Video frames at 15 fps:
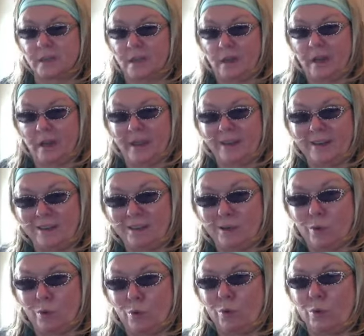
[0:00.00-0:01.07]
I didn't
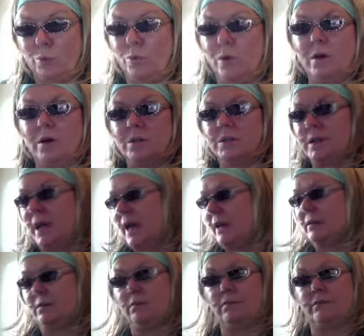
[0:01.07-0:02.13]
know what it was. I
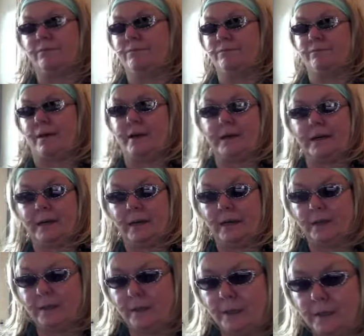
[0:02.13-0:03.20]
had no freaking
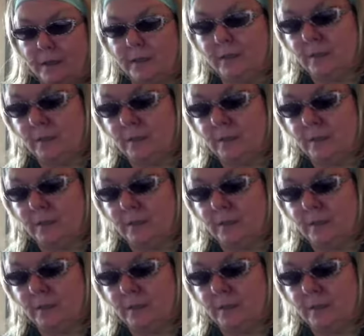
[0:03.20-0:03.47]
idea.